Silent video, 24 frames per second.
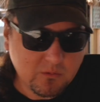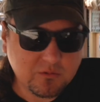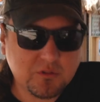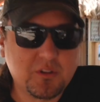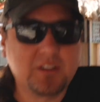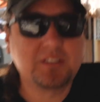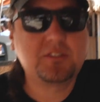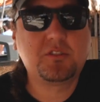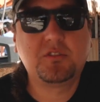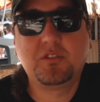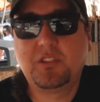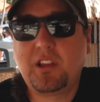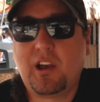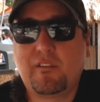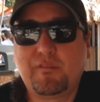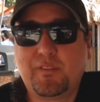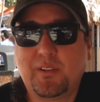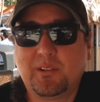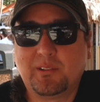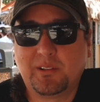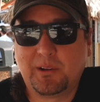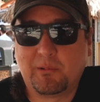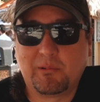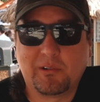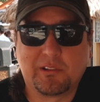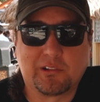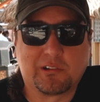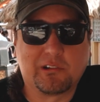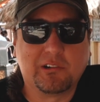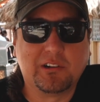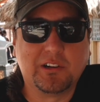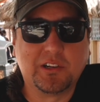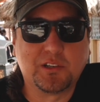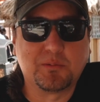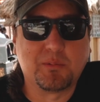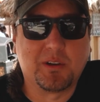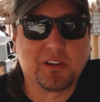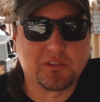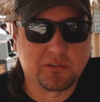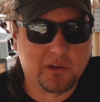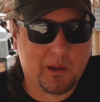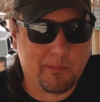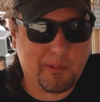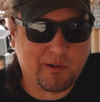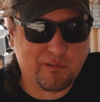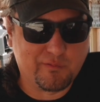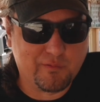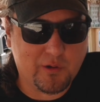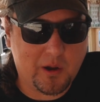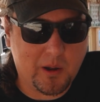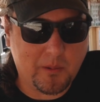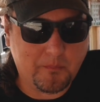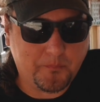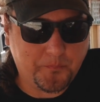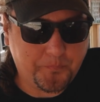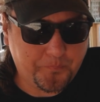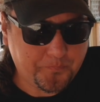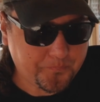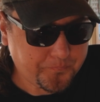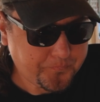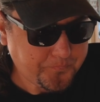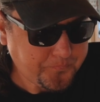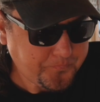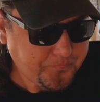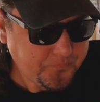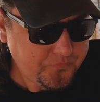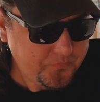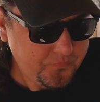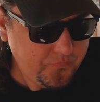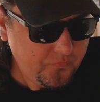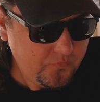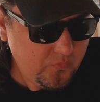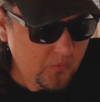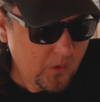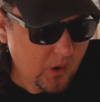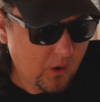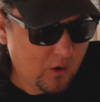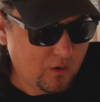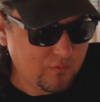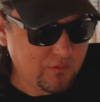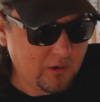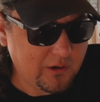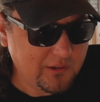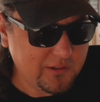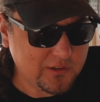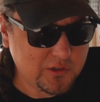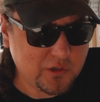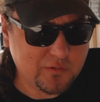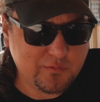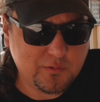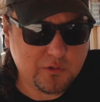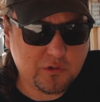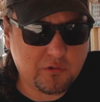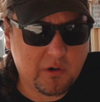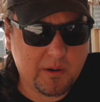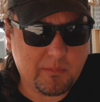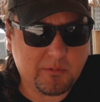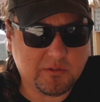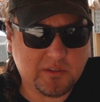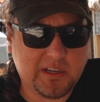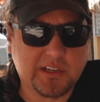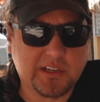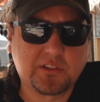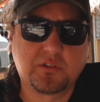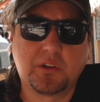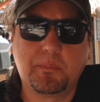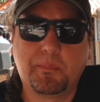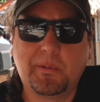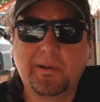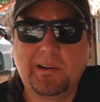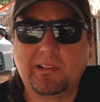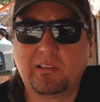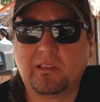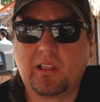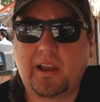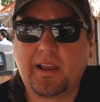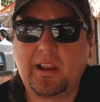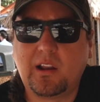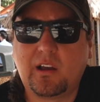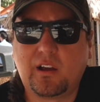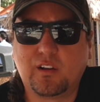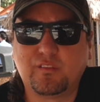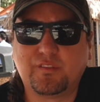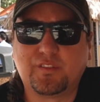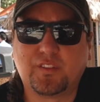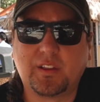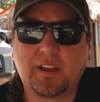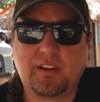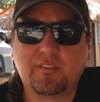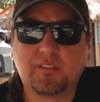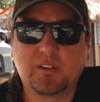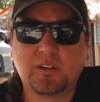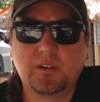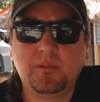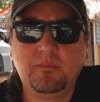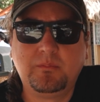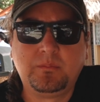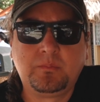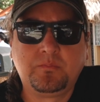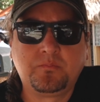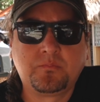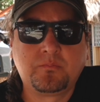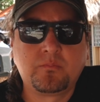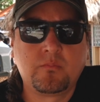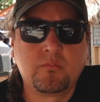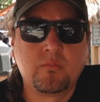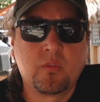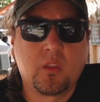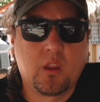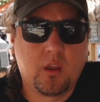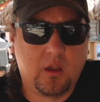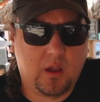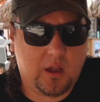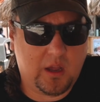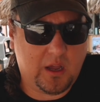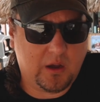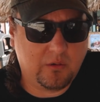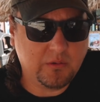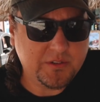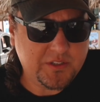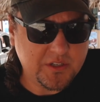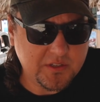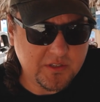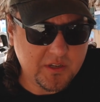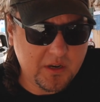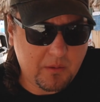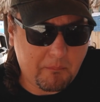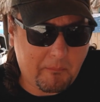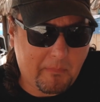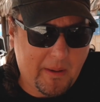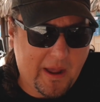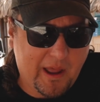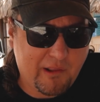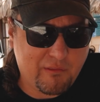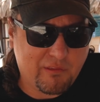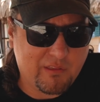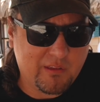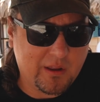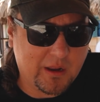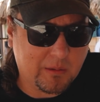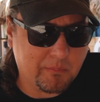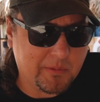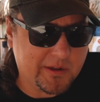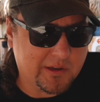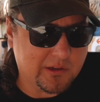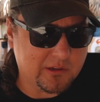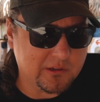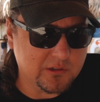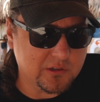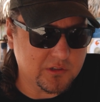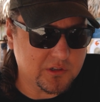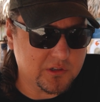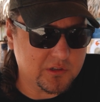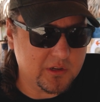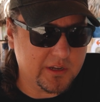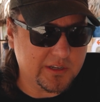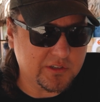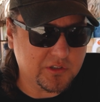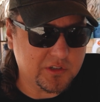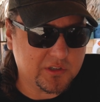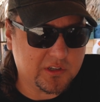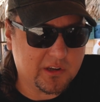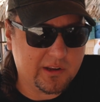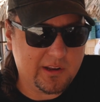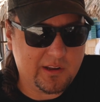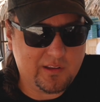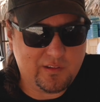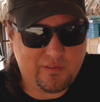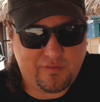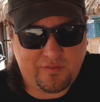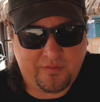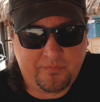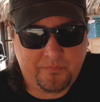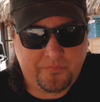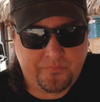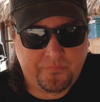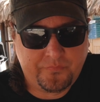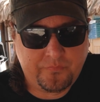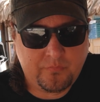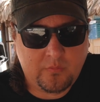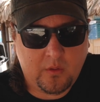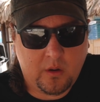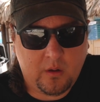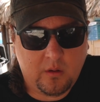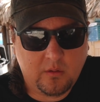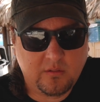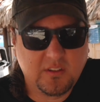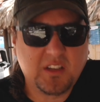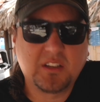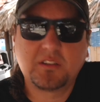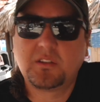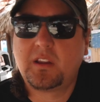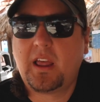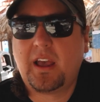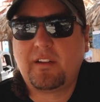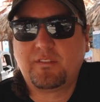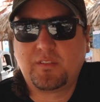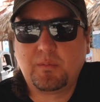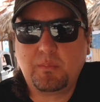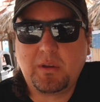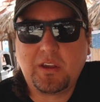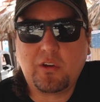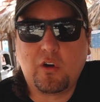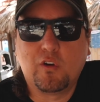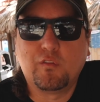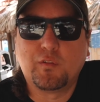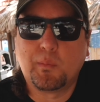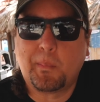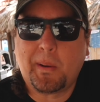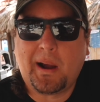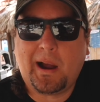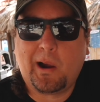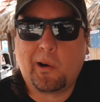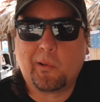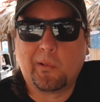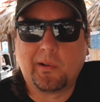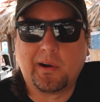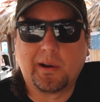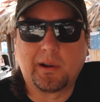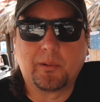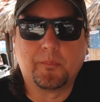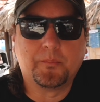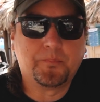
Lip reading: So that's definitely where the curry smell is coming from. Overall, the tofu scramble is actually pretty light on flavor, which isn't a bad thing because it just kind of doesn't have to be overpowering.